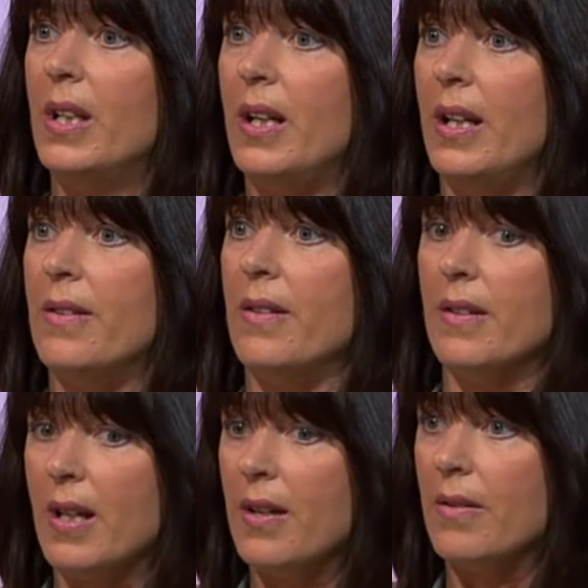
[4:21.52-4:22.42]
in,
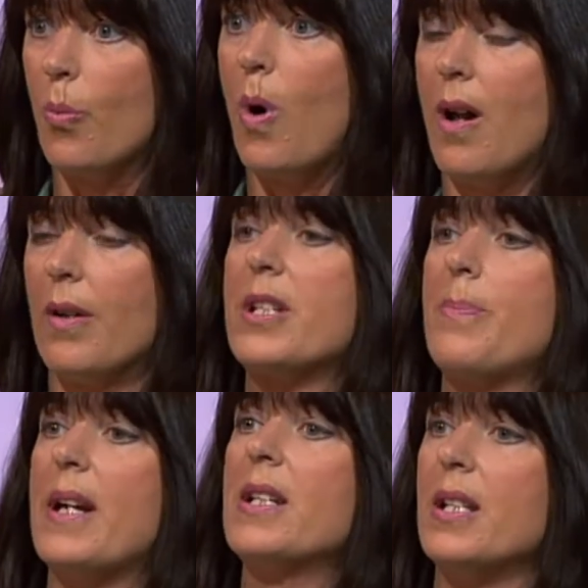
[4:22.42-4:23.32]
in wild
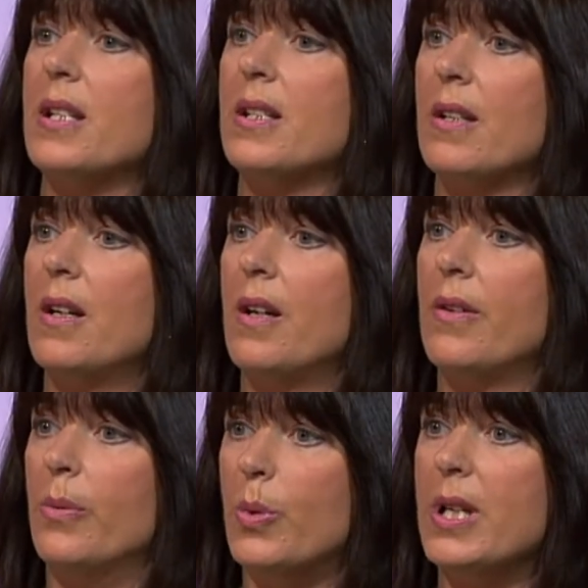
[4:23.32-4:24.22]
spaces
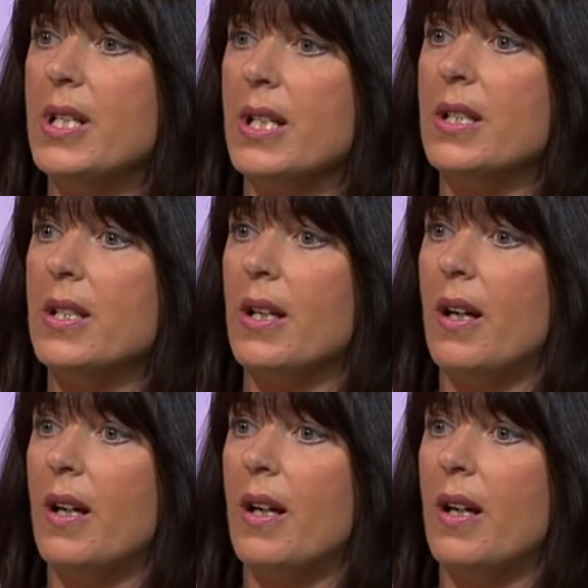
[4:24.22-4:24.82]
than we did,